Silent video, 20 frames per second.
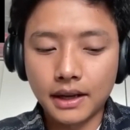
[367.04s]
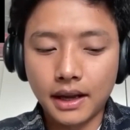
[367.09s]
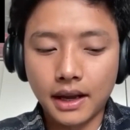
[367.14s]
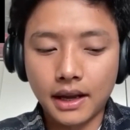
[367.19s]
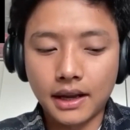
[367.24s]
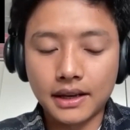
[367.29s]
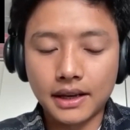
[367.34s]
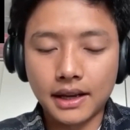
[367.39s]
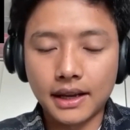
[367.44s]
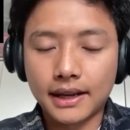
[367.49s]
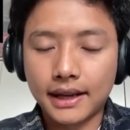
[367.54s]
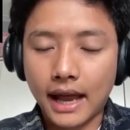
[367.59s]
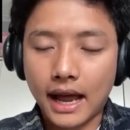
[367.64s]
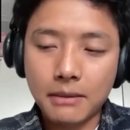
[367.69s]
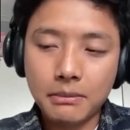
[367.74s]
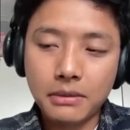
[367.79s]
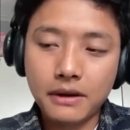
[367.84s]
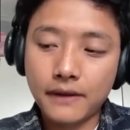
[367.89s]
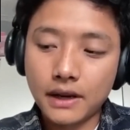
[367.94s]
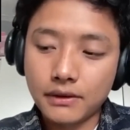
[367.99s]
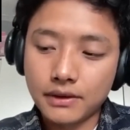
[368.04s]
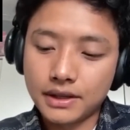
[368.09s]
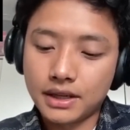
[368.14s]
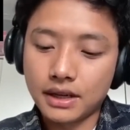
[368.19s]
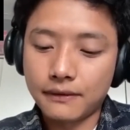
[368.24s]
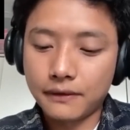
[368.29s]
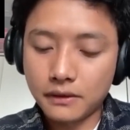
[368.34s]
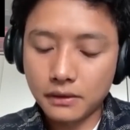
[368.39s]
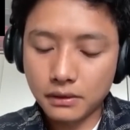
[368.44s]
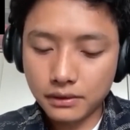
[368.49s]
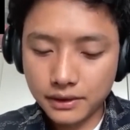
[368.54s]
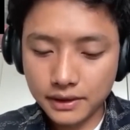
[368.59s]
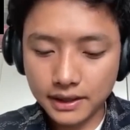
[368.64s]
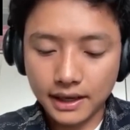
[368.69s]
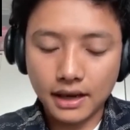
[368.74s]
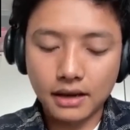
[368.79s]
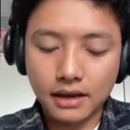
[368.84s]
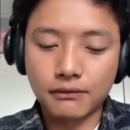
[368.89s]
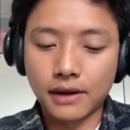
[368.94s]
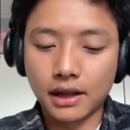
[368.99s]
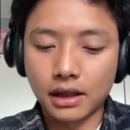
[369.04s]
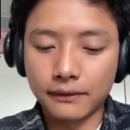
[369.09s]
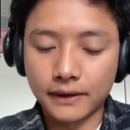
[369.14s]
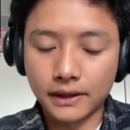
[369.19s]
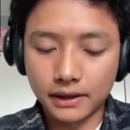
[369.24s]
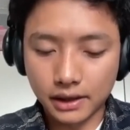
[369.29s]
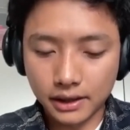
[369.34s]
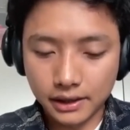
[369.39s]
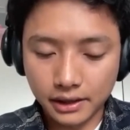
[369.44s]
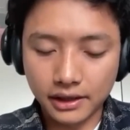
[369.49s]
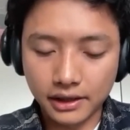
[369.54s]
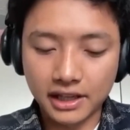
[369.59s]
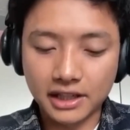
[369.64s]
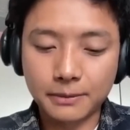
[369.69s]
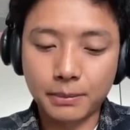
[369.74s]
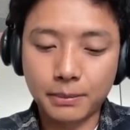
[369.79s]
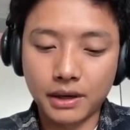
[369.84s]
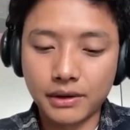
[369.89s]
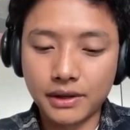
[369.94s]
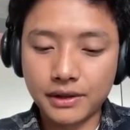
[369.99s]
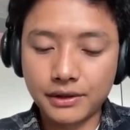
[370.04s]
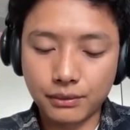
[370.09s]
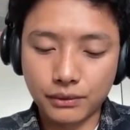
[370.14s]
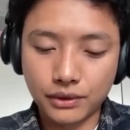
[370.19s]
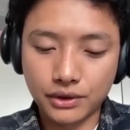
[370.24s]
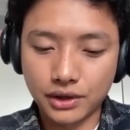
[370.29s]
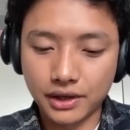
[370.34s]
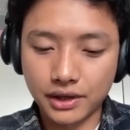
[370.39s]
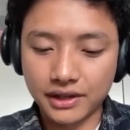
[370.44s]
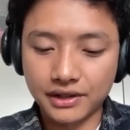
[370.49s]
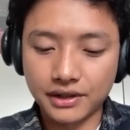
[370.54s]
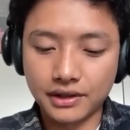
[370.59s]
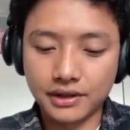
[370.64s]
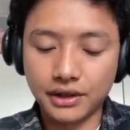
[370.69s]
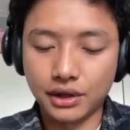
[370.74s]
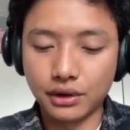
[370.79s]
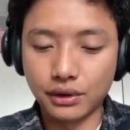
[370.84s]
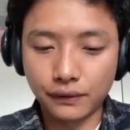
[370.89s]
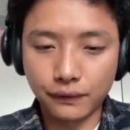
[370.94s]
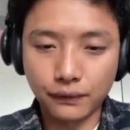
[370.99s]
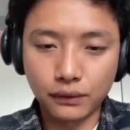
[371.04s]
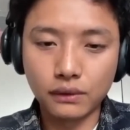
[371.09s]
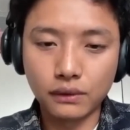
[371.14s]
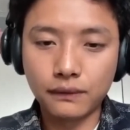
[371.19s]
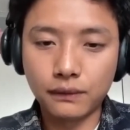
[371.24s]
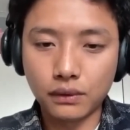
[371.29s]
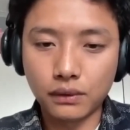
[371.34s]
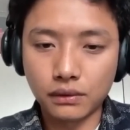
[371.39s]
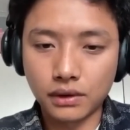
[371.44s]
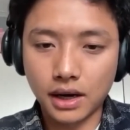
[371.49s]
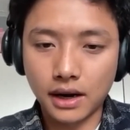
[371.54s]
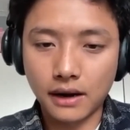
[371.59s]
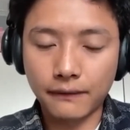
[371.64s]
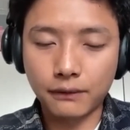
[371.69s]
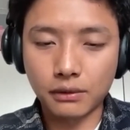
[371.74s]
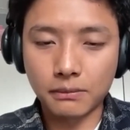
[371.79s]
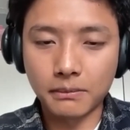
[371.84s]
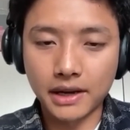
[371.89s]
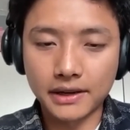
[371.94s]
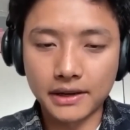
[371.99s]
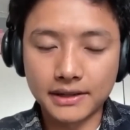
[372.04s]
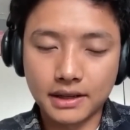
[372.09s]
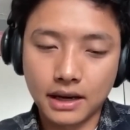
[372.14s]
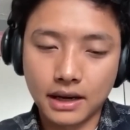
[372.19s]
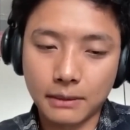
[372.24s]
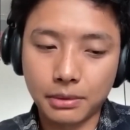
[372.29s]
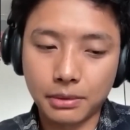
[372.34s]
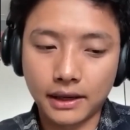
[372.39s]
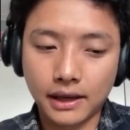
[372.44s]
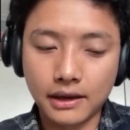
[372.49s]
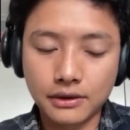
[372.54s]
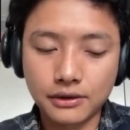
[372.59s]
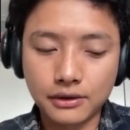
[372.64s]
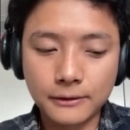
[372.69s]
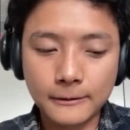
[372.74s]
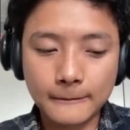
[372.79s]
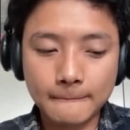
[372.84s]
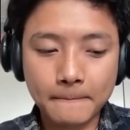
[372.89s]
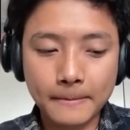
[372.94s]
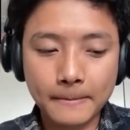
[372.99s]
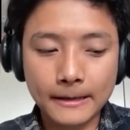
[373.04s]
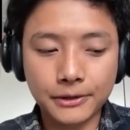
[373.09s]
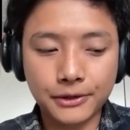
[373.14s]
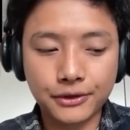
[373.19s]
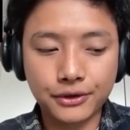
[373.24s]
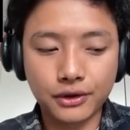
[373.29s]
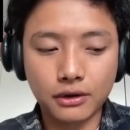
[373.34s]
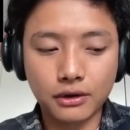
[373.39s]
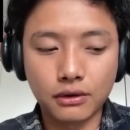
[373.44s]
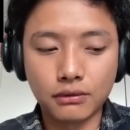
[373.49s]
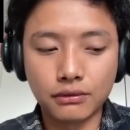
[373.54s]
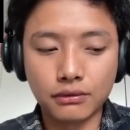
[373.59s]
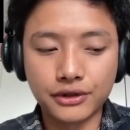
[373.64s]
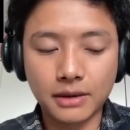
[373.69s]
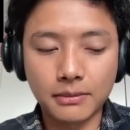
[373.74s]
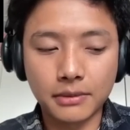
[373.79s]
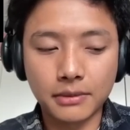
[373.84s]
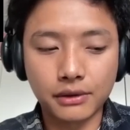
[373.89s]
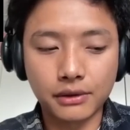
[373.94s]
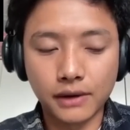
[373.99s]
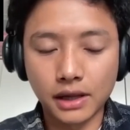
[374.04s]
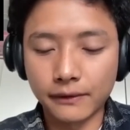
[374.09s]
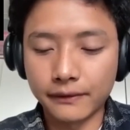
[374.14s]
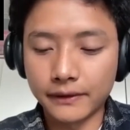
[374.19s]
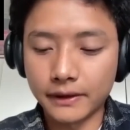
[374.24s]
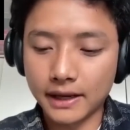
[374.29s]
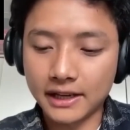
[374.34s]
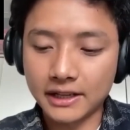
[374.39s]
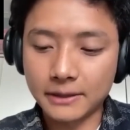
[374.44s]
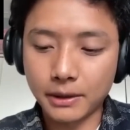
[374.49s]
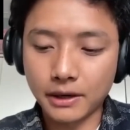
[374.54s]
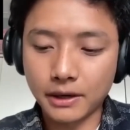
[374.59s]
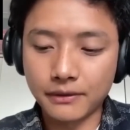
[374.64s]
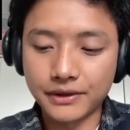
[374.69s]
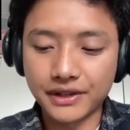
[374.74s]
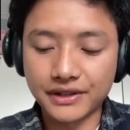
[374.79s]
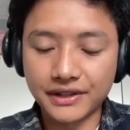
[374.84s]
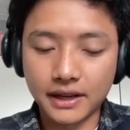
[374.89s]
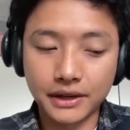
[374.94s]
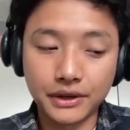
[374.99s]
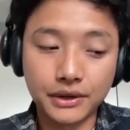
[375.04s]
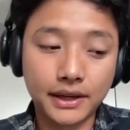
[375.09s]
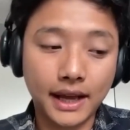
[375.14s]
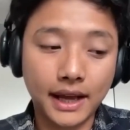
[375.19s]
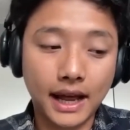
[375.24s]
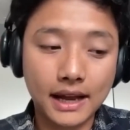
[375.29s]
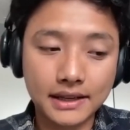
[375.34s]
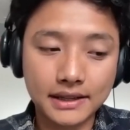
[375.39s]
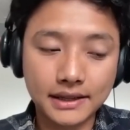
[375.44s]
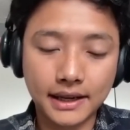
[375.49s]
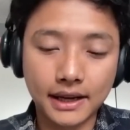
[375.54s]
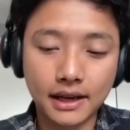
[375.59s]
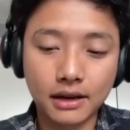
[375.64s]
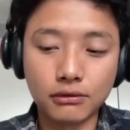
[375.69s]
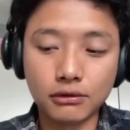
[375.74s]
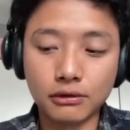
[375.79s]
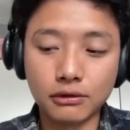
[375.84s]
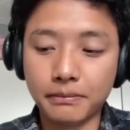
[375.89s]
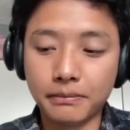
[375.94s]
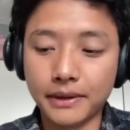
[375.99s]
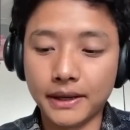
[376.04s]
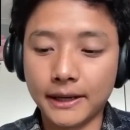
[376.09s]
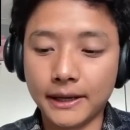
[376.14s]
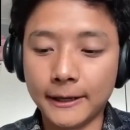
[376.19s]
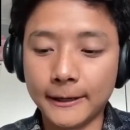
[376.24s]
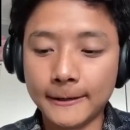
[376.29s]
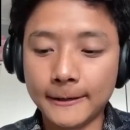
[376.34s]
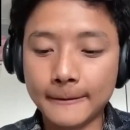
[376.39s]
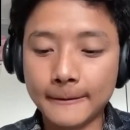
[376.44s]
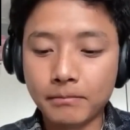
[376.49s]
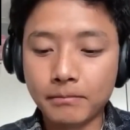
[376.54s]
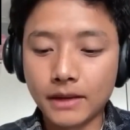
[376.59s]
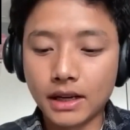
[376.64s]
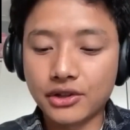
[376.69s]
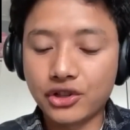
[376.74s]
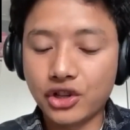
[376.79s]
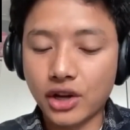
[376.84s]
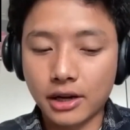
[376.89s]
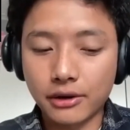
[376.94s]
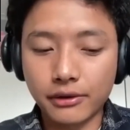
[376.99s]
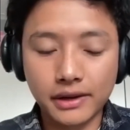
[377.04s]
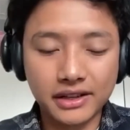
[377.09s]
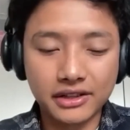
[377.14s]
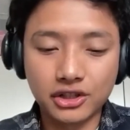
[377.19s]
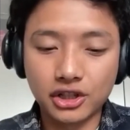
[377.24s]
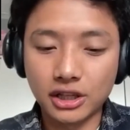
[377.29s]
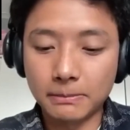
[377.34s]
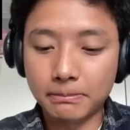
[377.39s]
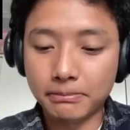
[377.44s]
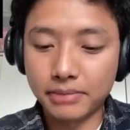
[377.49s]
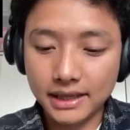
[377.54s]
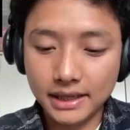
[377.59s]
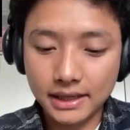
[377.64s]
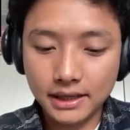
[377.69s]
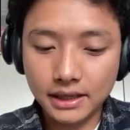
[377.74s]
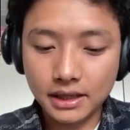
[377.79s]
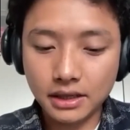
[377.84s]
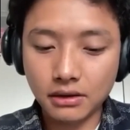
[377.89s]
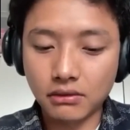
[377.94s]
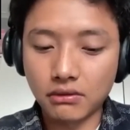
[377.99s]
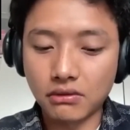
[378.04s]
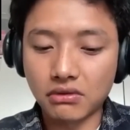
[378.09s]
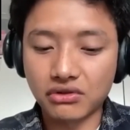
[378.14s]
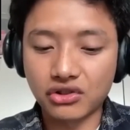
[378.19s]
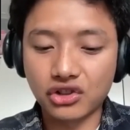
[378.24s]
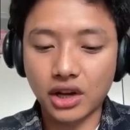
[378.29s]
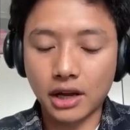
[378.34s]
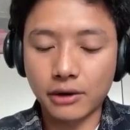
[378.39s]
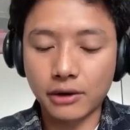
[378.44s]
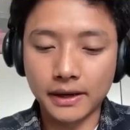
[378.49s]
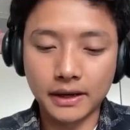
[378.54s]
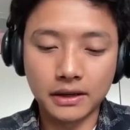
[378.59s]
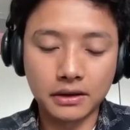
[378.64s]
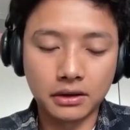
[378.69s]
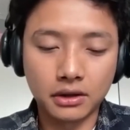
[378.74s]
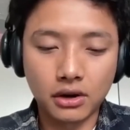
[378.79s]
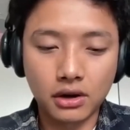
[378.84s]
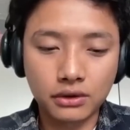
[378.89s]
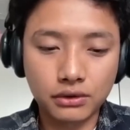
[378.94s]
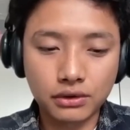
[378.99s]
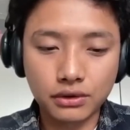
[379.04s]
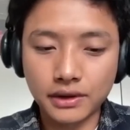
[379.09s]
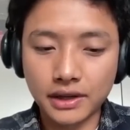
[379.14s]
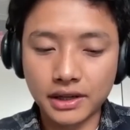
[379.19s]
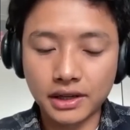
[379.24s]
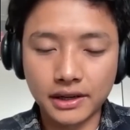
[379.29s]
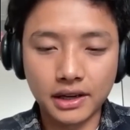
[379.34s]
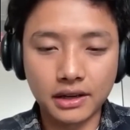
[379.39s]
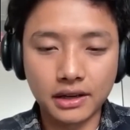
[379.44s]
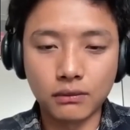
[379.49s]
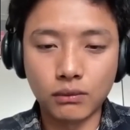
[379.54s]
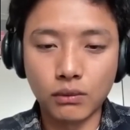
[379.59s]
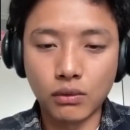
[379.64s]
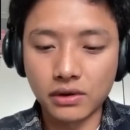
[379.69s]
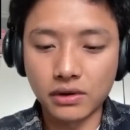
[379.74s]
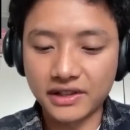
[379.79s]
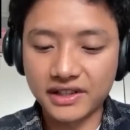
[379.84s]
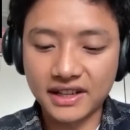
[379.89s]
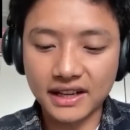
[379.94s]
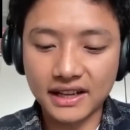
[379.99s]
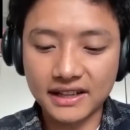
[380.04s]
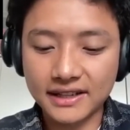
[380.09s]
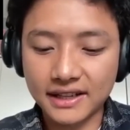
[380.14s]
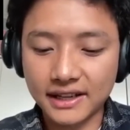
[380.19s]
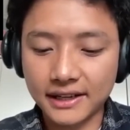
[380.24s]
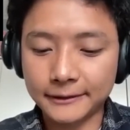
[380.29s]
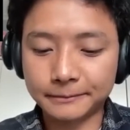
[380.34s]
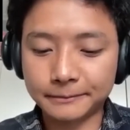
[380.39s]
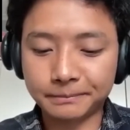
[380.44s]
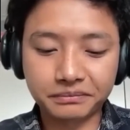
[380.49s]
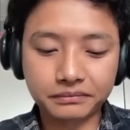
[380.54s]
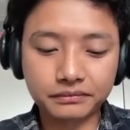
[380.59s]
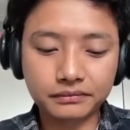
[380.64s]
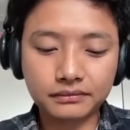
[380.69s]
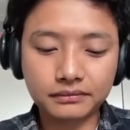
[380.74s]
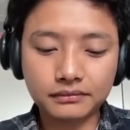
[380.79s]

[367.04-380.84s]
It can be very difficult to get relevant clinical experience, which is useful for medicine application. So some of the relevant experiences that you can get will be shadowing a GP or shadowing a doctor in a ward setting,